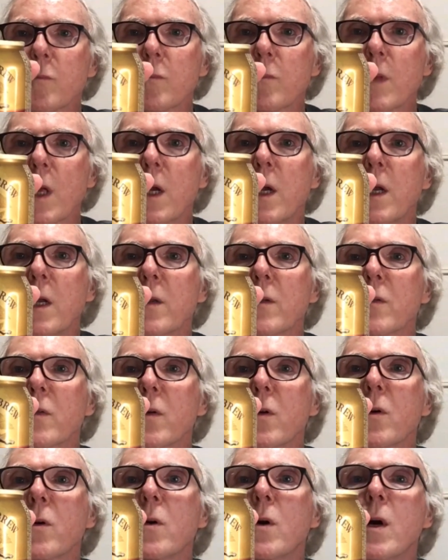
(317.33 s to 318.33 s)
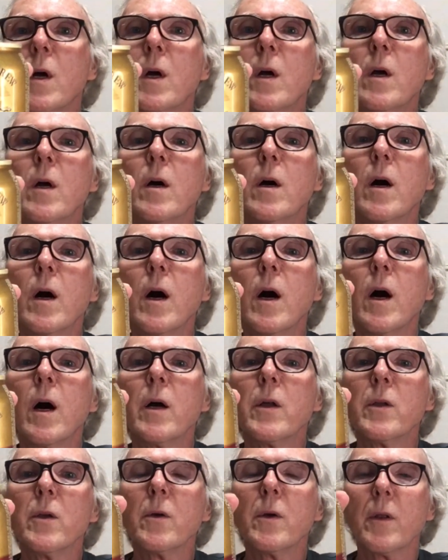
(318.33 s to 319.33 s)
And so
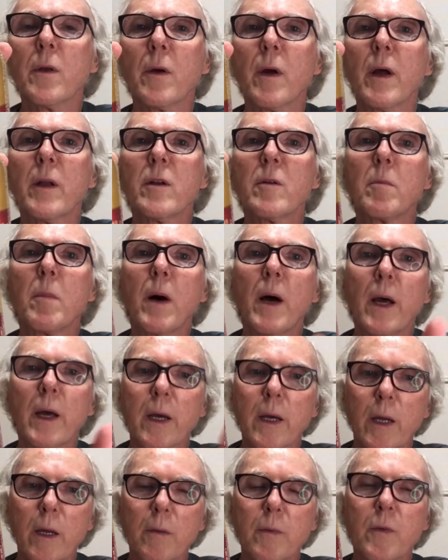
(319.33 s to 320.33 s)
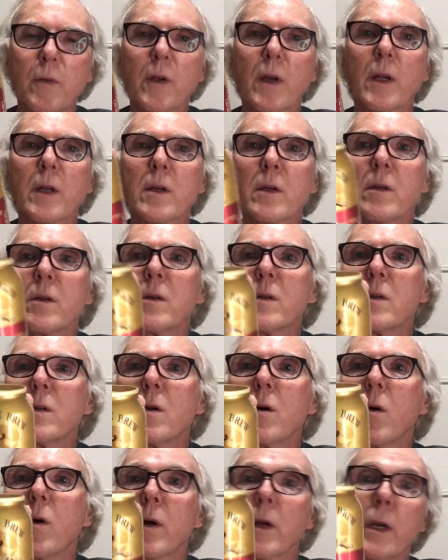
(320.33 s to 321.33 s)
you either had to buy a gift set
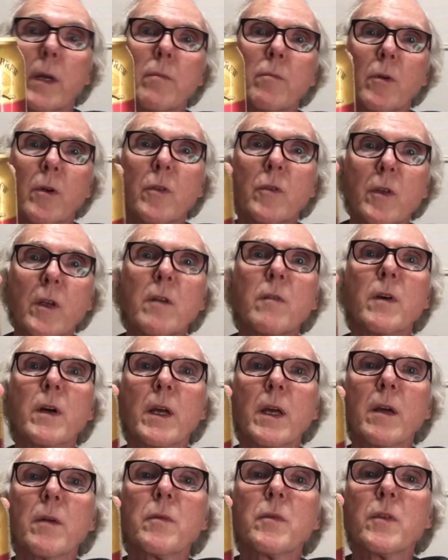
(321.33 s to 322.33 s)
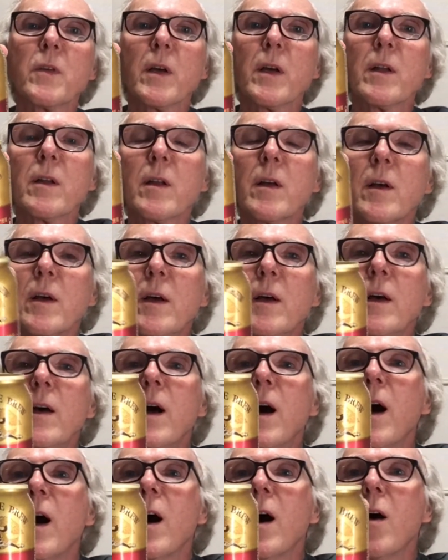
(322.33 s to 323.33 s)
or receive a gift set,
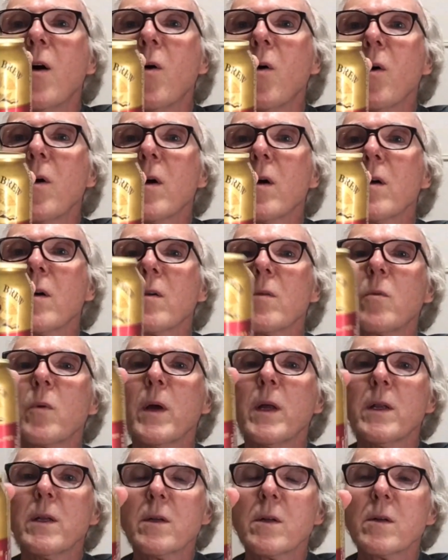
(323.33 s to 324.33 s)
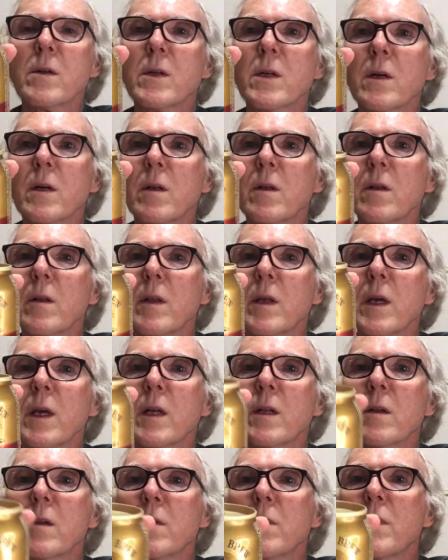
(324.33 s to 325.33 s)
or wait till the
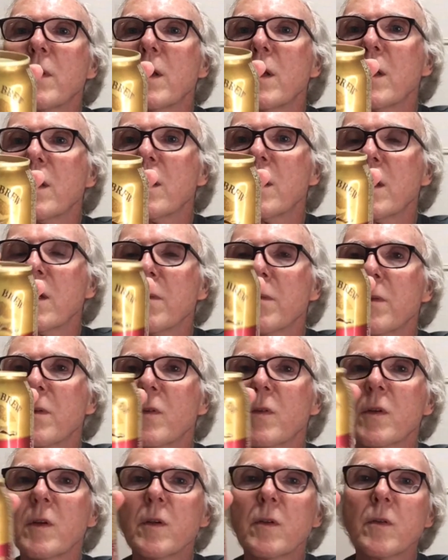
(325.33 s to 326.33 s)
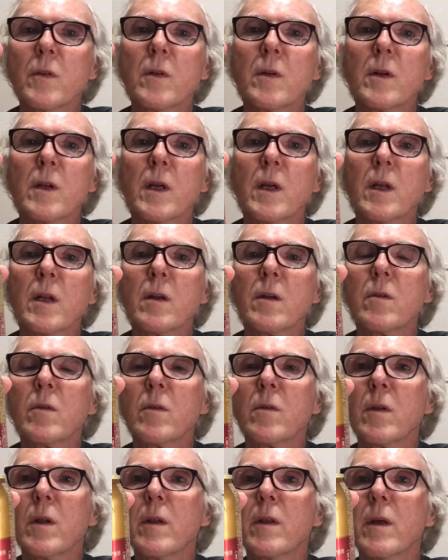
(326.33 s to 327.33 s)
end of the gift season, and
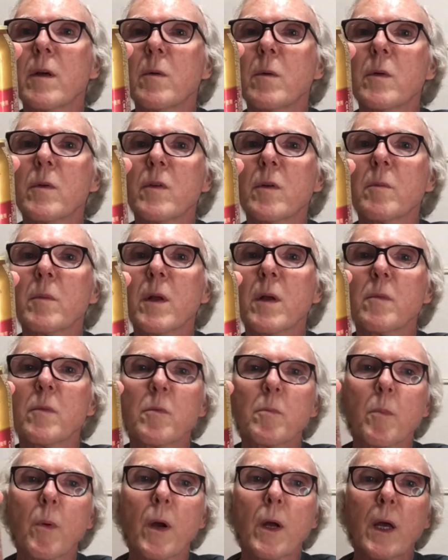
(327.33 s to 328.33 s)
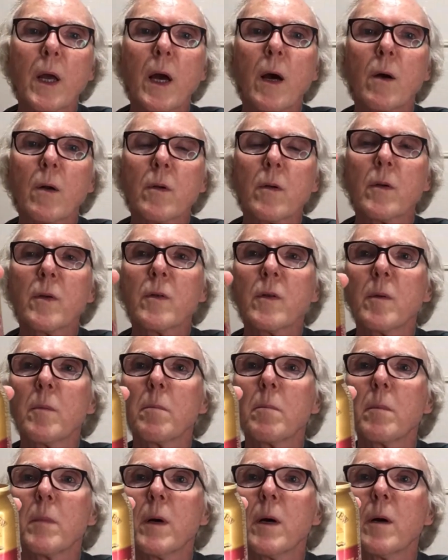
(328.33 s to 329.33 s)
they would sometimes break out
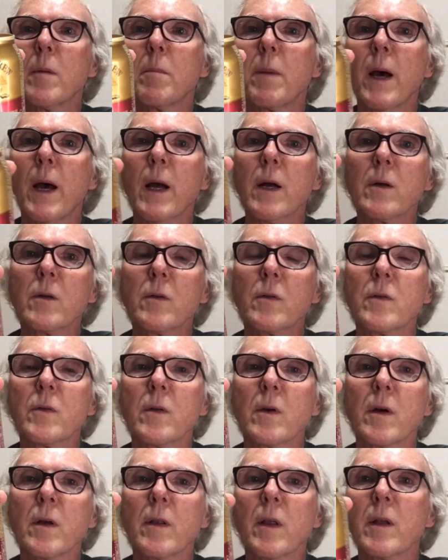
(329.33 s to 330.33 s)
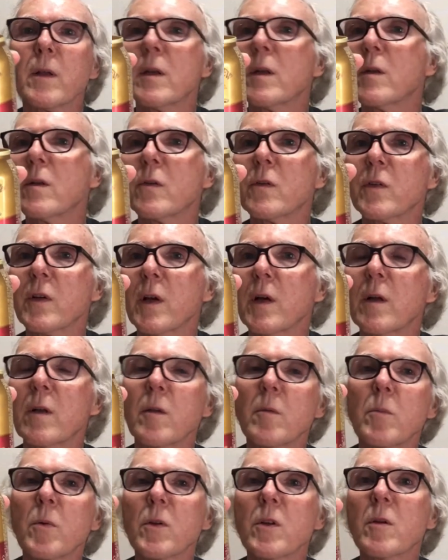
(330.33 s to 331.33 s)
some packs that didn't sell
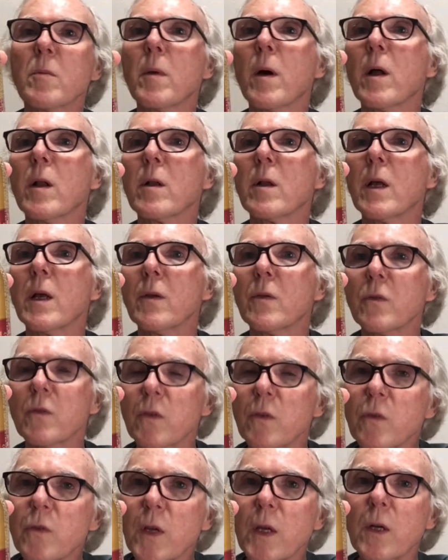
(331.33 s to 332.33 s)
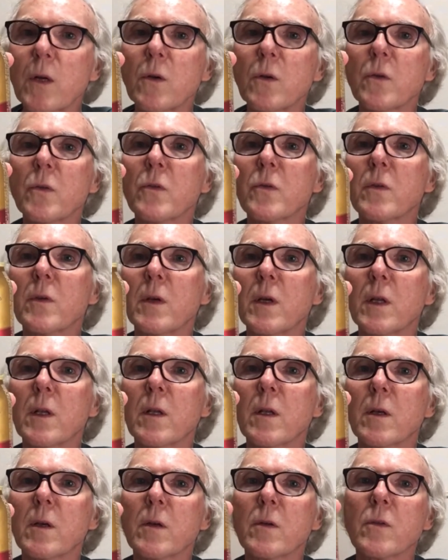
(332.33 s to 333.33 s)
and put them on as singles in
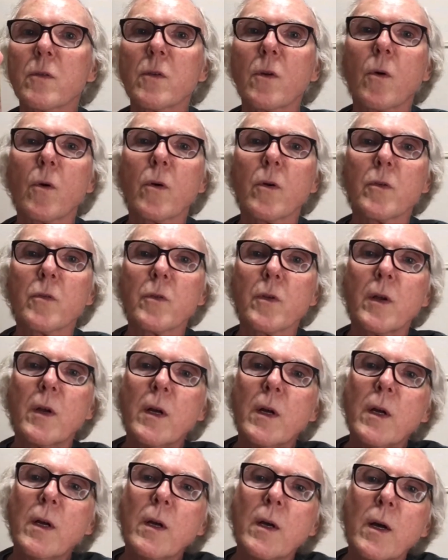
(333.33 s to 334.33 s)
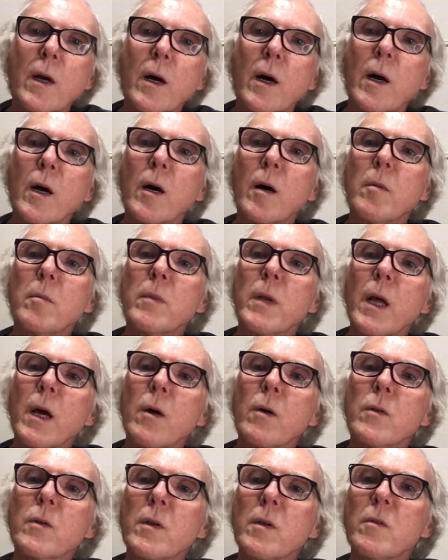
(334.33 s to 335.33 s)
the stores. Now
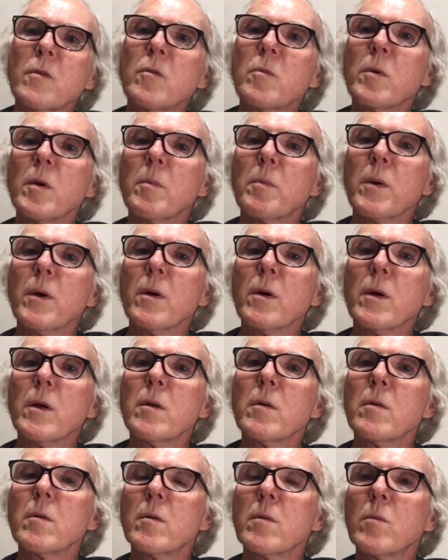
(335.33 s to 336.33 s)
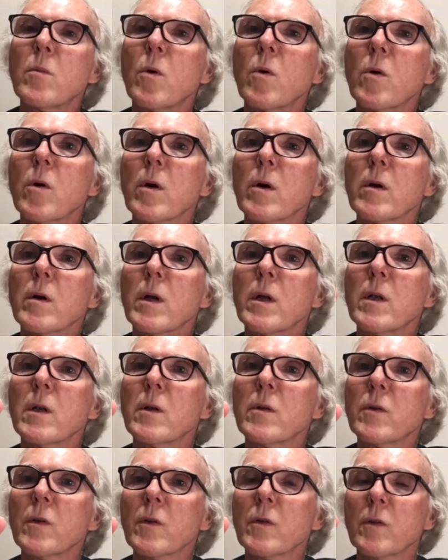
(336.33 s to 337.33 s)
it seems to be appearing more in
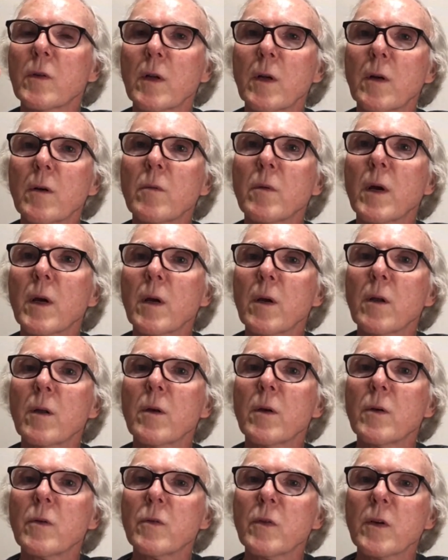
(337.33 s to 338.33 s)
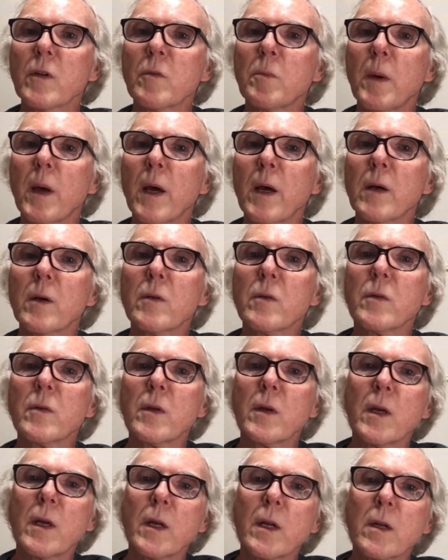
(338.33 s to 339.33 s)
just regular and 6-packs,
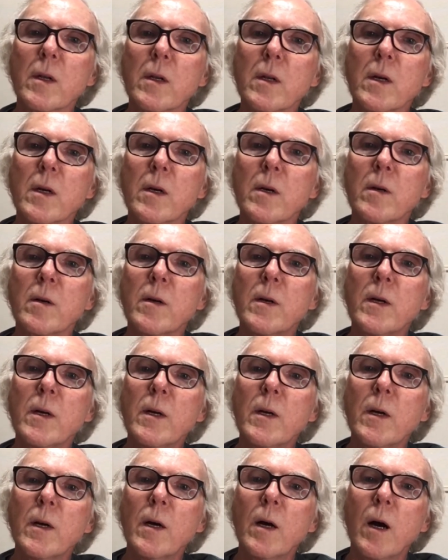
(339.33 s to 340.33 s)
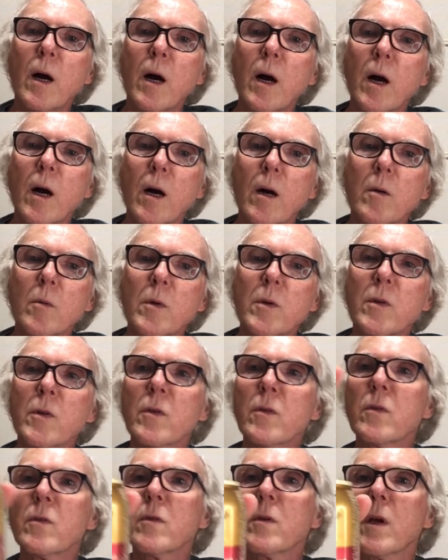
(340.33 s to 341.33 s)
and which
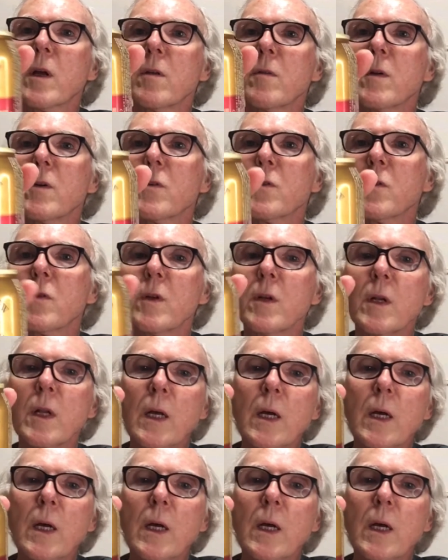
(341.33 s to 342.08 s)
is kind of interesting.